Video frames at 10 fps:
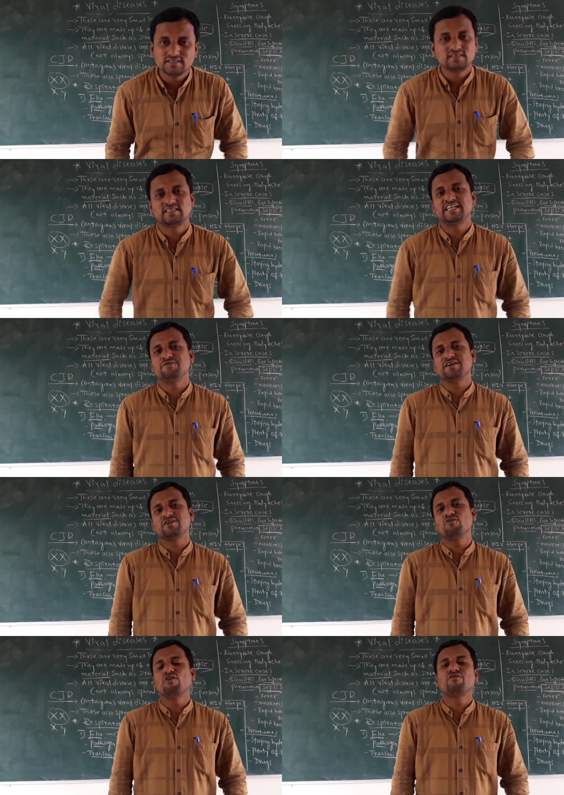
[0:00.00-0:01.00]
then
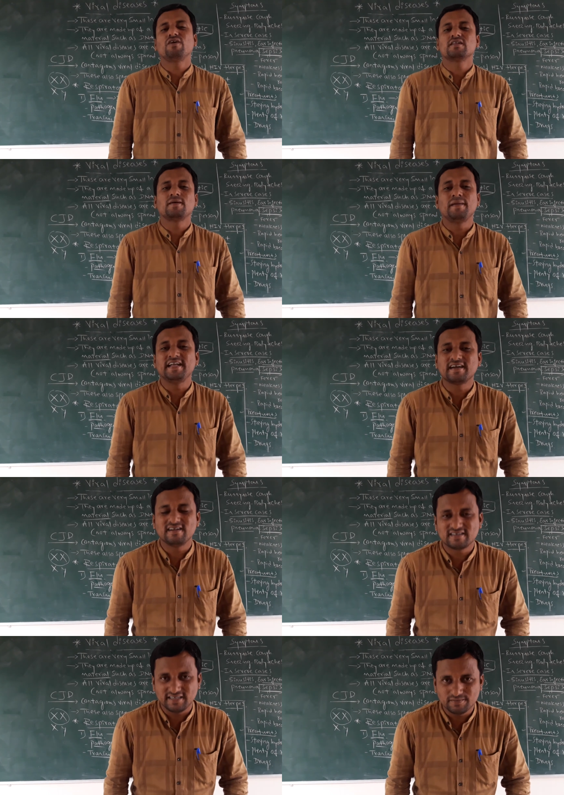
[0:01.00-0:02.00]
we go for the
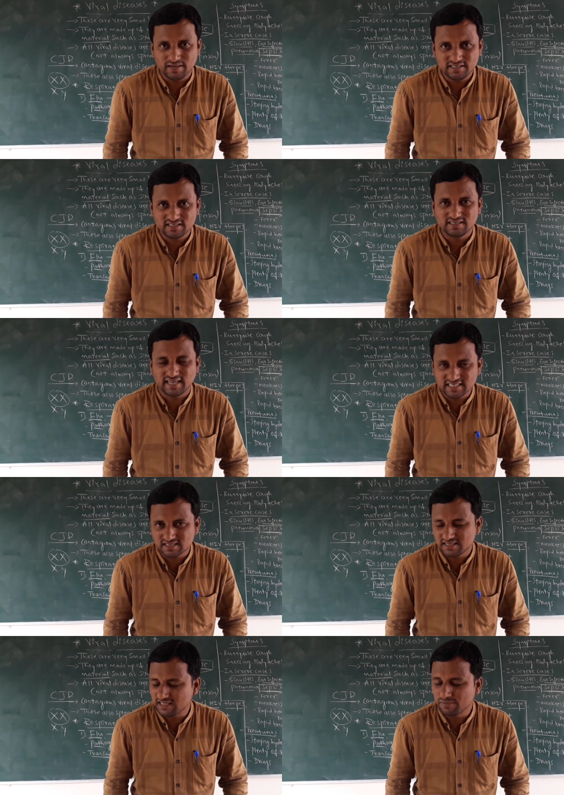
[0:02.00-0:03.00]
medical treatment. That's
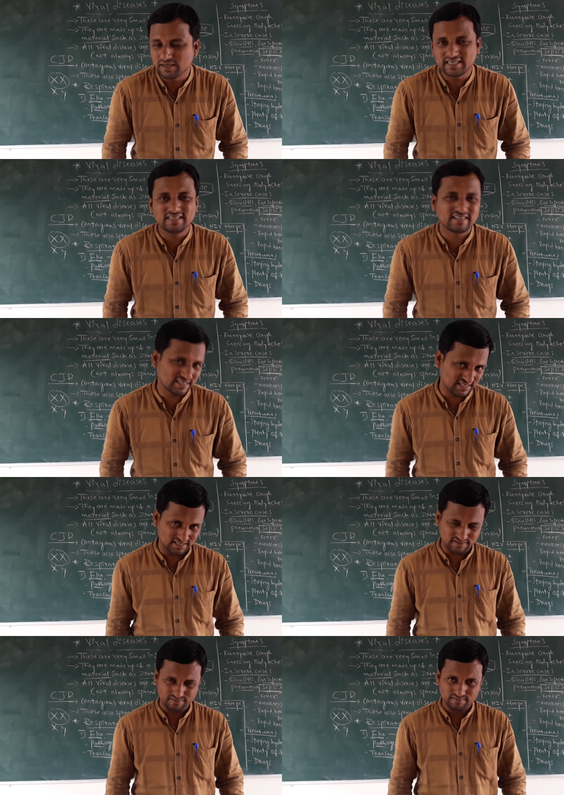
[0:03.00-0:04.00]
nothing but the
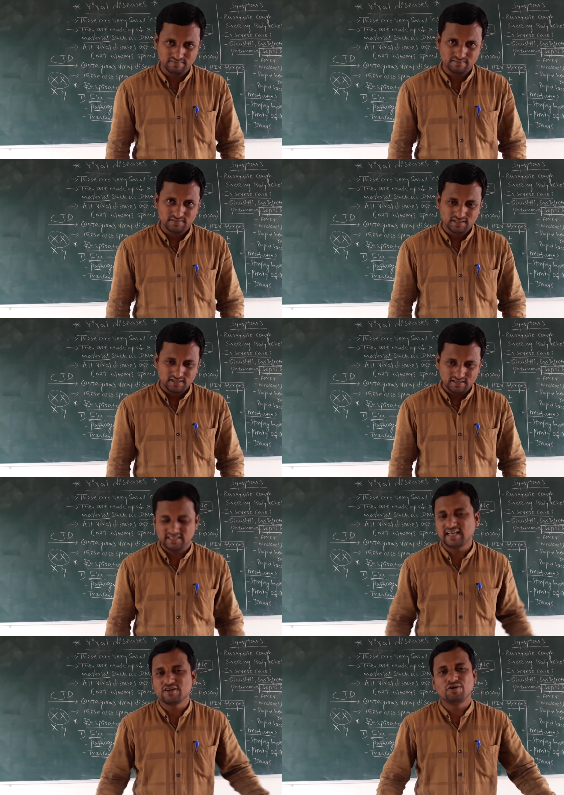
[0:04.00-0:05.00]
drugs.
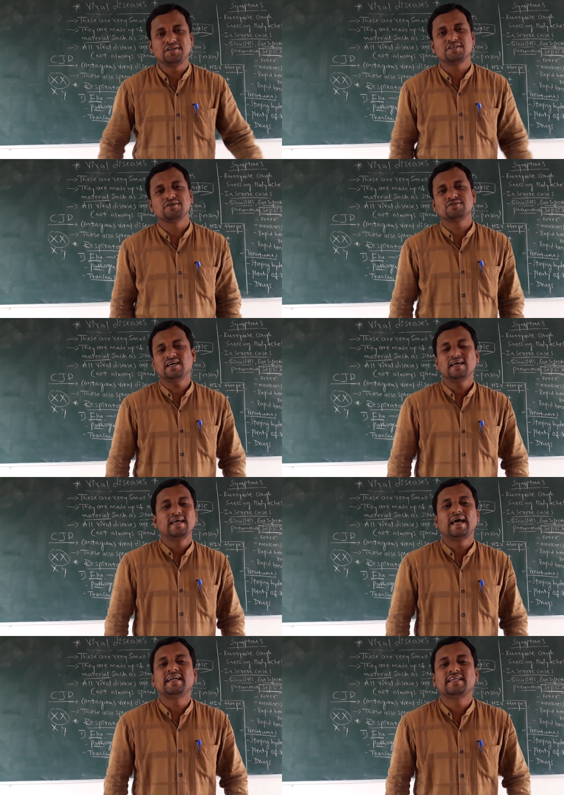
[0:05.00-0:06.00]
They are going to give the
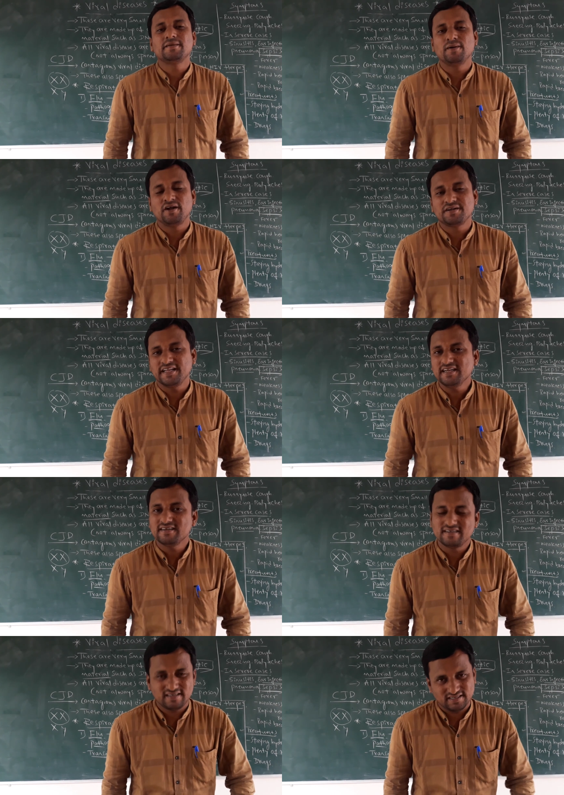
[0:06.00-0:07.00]

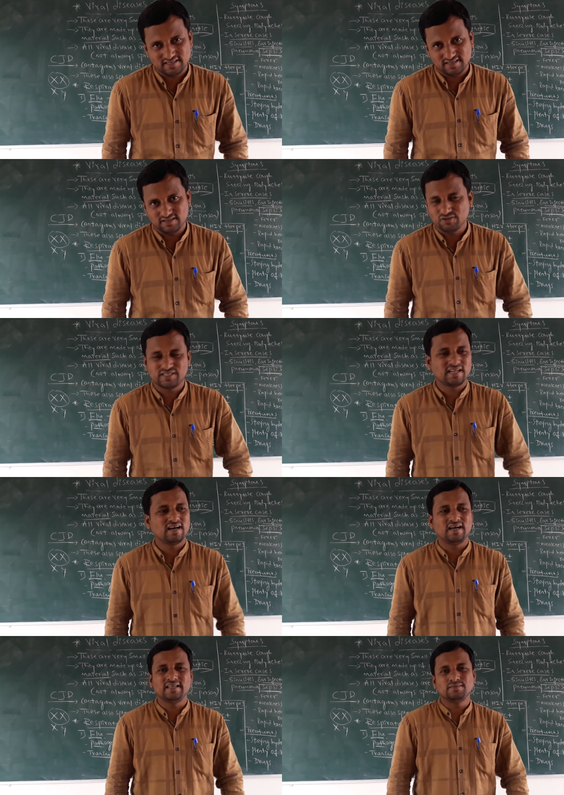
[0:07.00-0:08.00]
antibiotic drugs. Those are
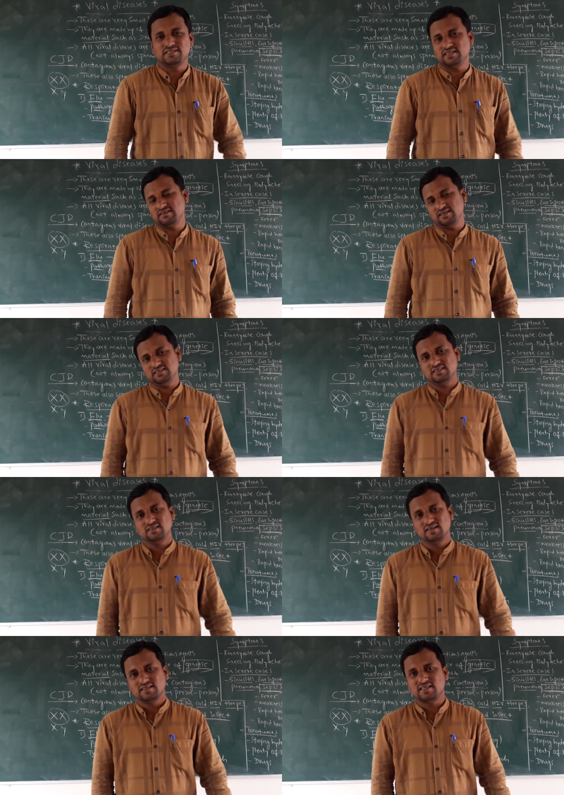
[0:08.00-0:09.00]
high energy
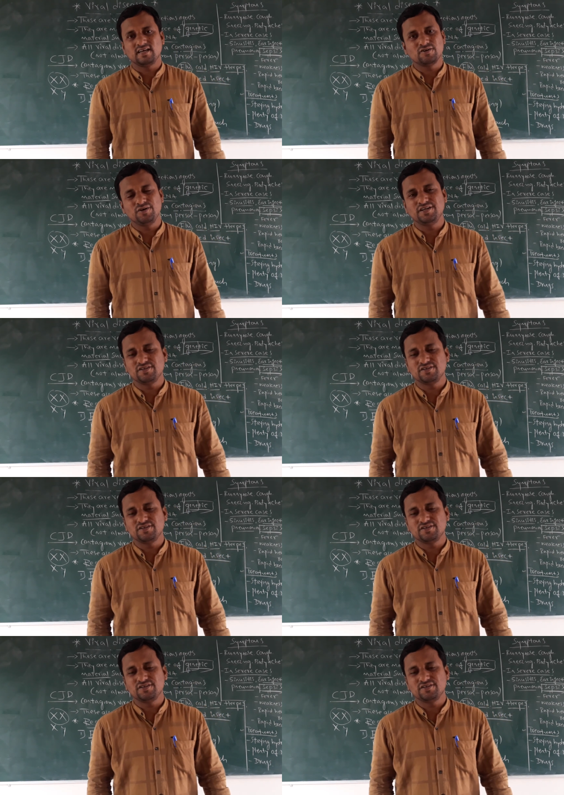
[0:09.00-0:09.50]
drugs. They are going